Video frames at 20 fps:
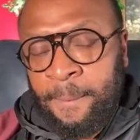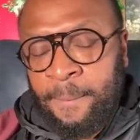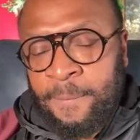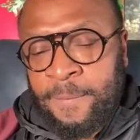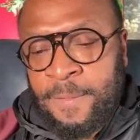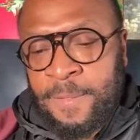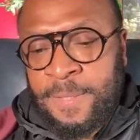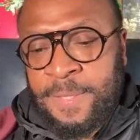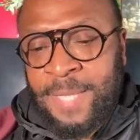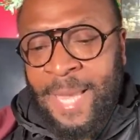
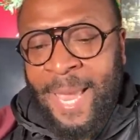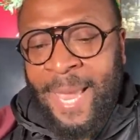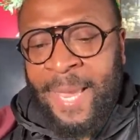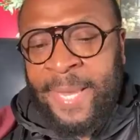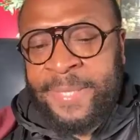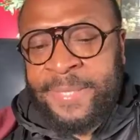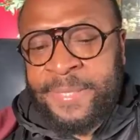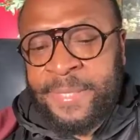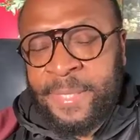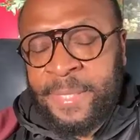
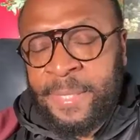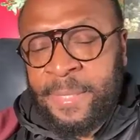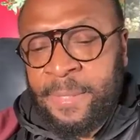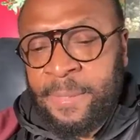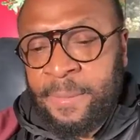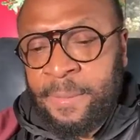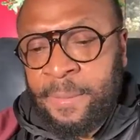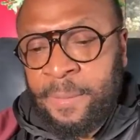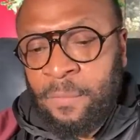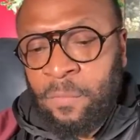Society
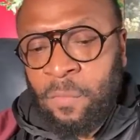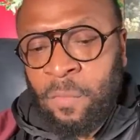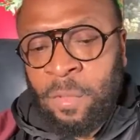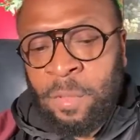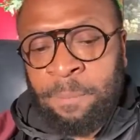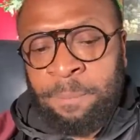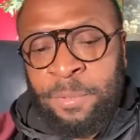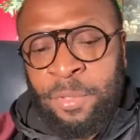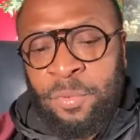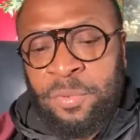will
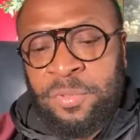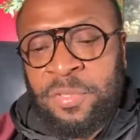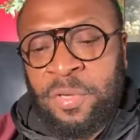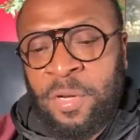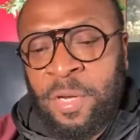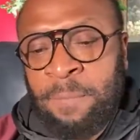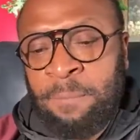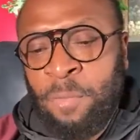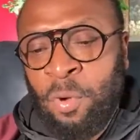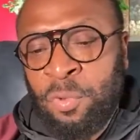abuse her
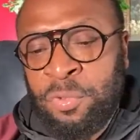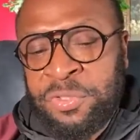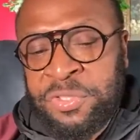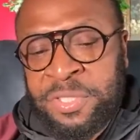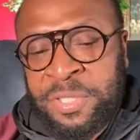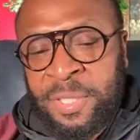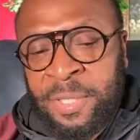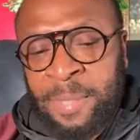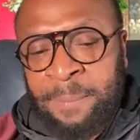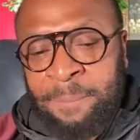
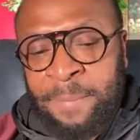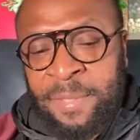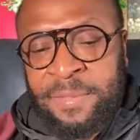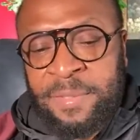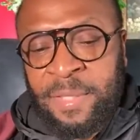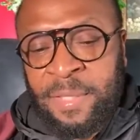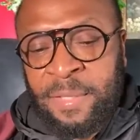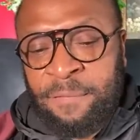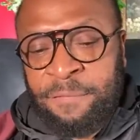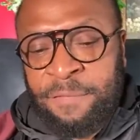emotionally,
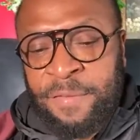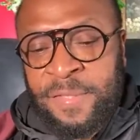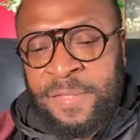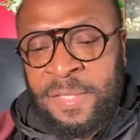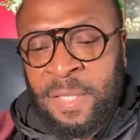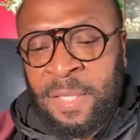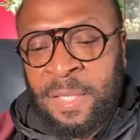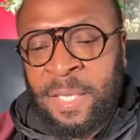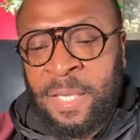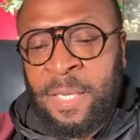mentally, and
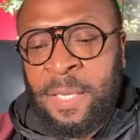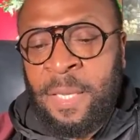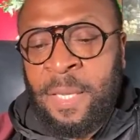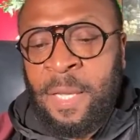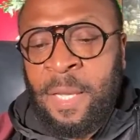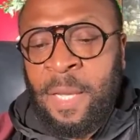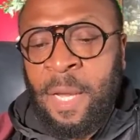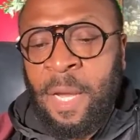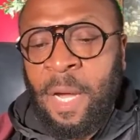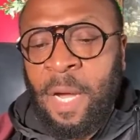physically
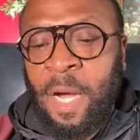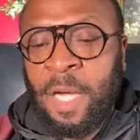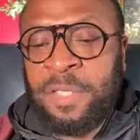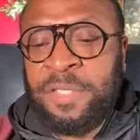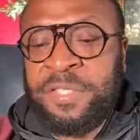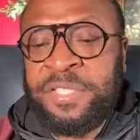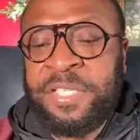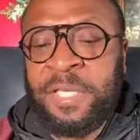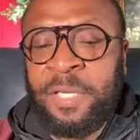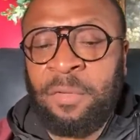
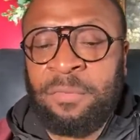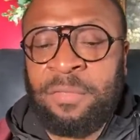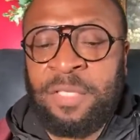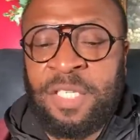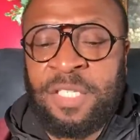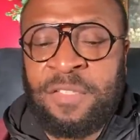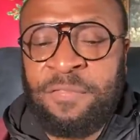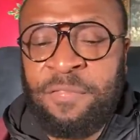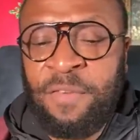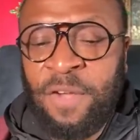until
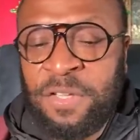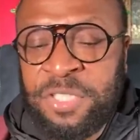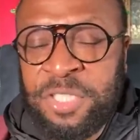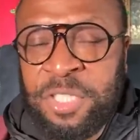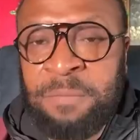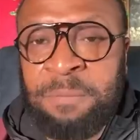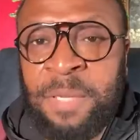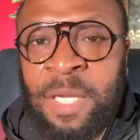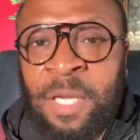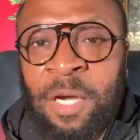
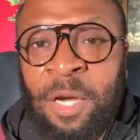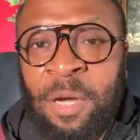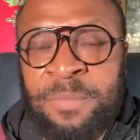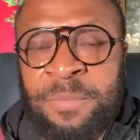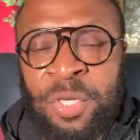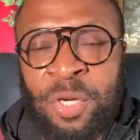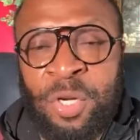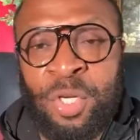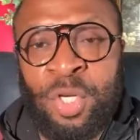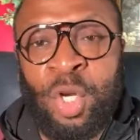dysfunction becomes
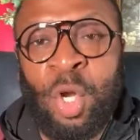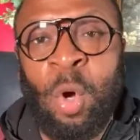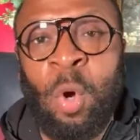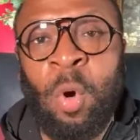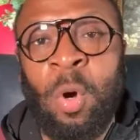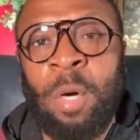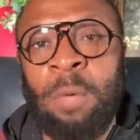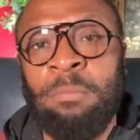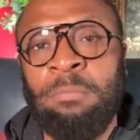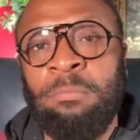her
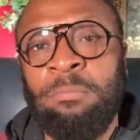norm.